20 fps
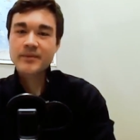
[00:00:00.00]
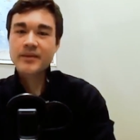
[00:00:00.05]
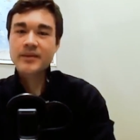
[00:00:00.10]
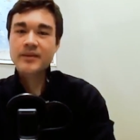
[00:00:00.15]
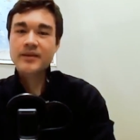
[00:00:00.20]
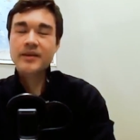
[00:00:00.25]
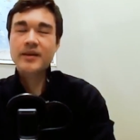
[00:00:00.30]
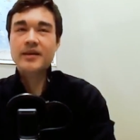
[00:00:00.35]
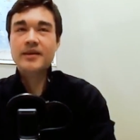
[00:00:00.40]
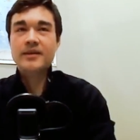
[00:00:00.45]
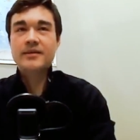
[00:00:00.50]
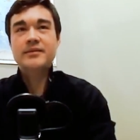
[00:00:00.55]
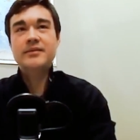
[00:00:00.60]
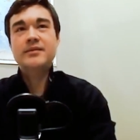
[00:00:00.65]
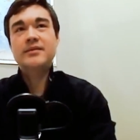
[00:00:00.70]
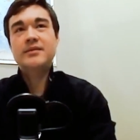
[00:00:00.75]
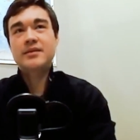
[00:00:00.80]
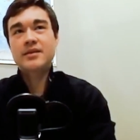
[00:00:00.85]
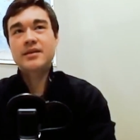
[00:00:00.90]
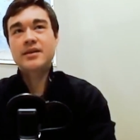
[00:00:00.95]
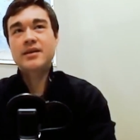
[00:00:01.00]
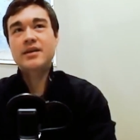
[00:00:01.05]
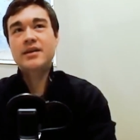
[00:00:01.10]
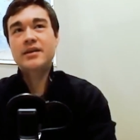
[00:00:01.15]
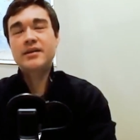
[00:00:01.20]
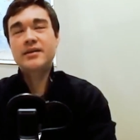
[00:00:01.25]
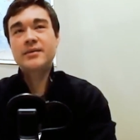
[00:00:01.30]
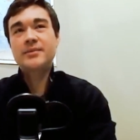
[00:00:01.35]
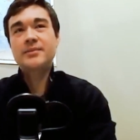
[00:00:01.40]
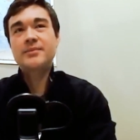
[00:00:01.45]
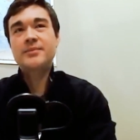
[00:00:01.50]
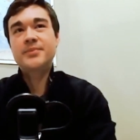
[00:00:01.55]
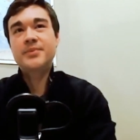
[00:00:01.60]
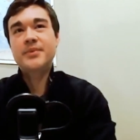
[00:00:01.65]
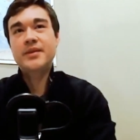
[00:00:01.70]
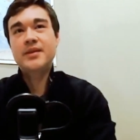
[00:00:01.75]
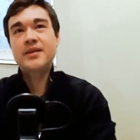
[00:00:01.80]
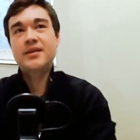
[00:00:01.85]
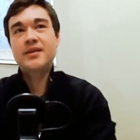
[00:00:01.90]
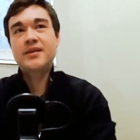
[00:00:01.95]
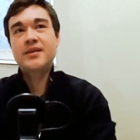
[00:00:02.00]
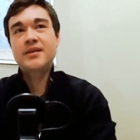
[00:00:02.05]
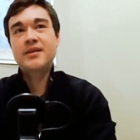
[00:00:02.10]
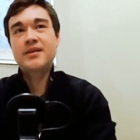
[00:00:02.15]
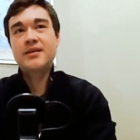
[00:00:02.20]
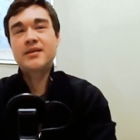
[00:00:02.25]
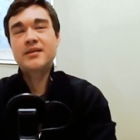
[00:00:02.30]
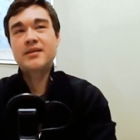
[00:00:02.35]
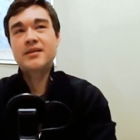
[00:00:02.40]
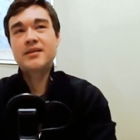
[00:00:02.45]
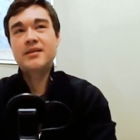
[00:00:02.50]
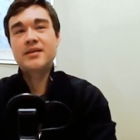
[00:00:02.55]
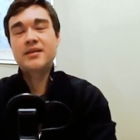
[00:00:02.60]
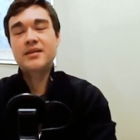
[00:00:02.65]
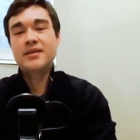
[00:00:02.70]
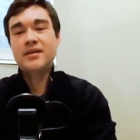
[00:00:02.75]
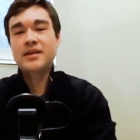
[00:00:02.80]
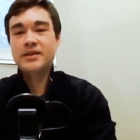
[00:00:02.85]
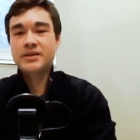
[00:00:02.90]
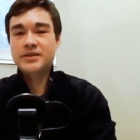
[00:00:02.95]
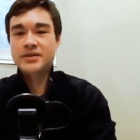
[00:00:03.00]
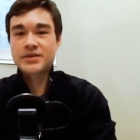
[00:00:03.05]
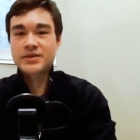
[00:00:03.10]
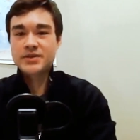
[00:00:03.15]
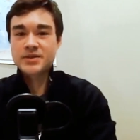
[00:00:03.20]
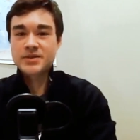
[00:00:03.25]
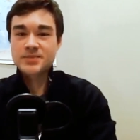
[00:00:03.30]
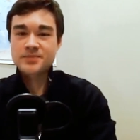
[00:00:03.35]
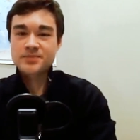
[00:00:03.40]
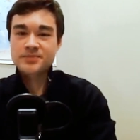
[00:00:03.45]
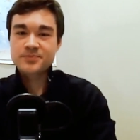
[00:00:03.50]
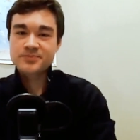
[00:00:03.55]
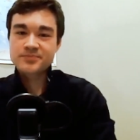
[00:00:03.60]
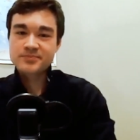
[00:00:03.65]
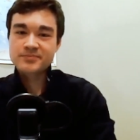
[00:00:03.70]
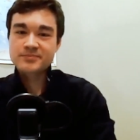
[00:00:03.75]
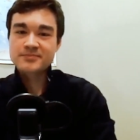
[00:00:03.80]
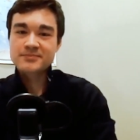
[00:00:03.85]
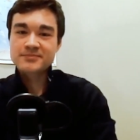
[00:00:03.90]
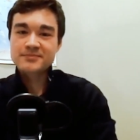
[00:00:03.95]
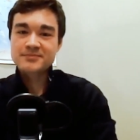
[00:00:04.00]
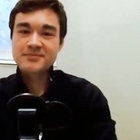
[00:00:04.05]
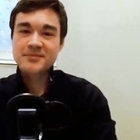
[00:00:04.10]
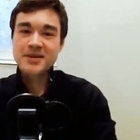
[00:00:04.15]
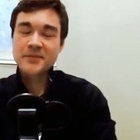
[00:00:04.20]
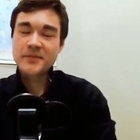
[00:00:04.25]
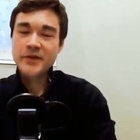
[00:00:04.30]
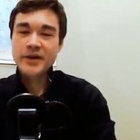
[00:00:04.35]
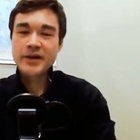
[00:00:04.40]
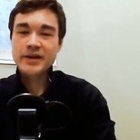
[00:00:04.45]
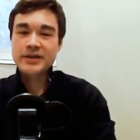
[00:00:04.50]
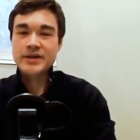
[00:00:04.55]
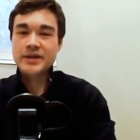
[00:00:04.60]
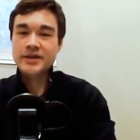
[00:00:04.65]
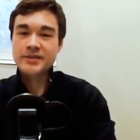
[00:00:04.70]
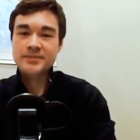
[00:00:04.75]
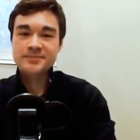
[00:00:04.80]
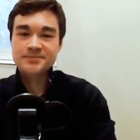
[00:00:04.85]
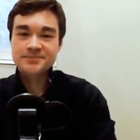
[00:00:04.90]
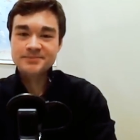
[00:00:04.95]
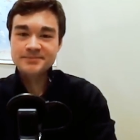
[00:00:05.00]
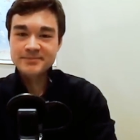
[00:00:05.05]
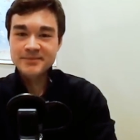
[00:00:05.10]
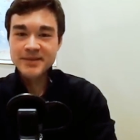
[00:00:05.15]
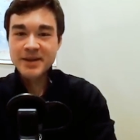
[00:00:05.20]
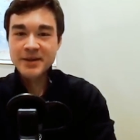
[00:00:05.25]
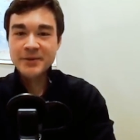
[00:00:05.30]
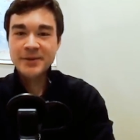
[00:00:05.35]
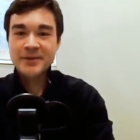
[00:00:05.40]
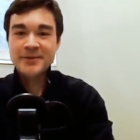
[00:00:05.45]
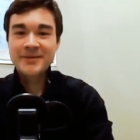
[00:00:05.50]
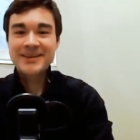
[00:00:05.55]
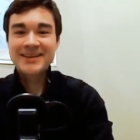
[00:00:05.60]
yeah, I I, I think it's I'm very excited. Anyway,